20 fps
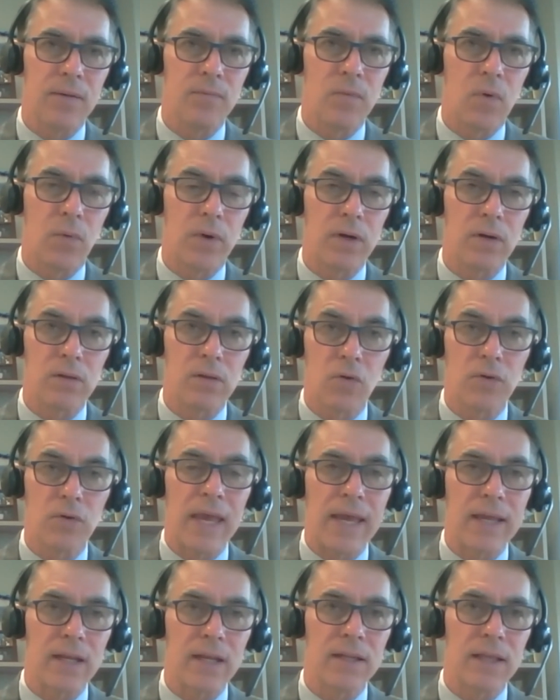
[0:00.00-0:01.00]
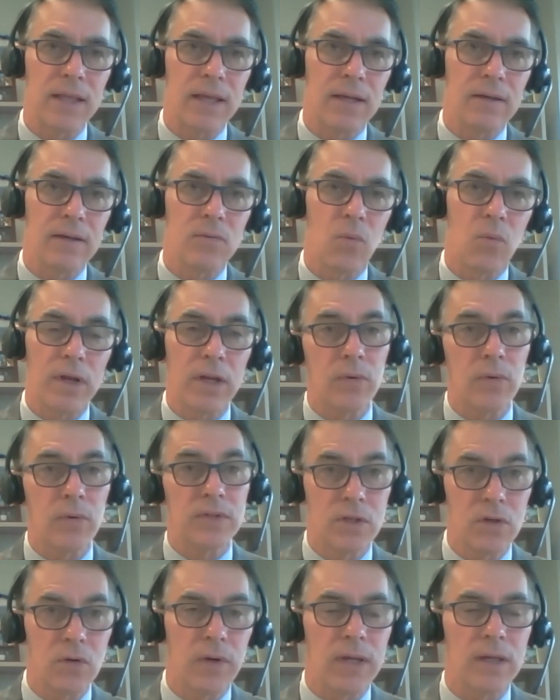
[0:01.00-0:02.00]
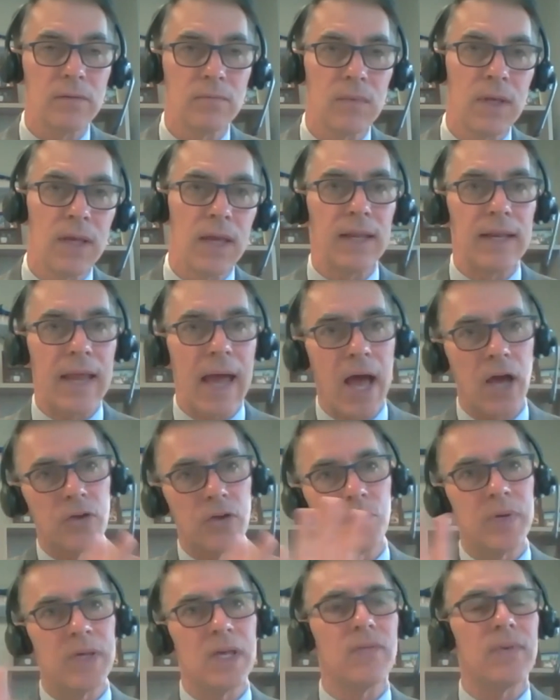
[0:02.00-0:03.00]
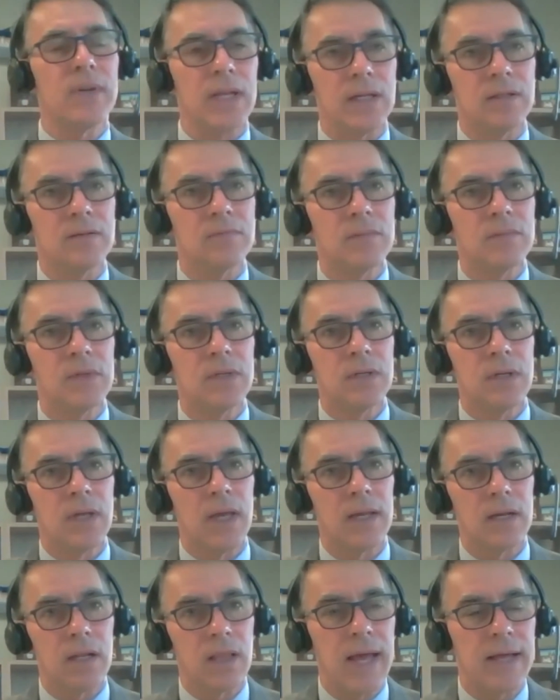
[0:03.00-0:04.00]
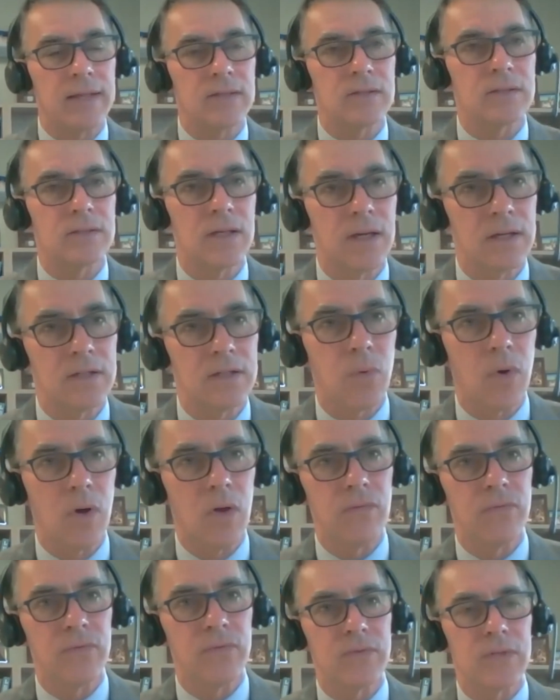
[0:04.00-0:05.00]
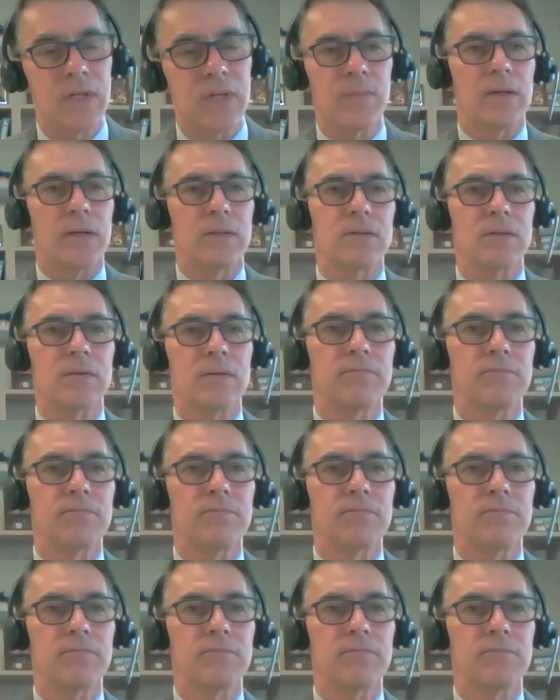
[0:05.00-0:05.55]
where you're located and what you were doing and how you pivoted in the last 12, 15 months.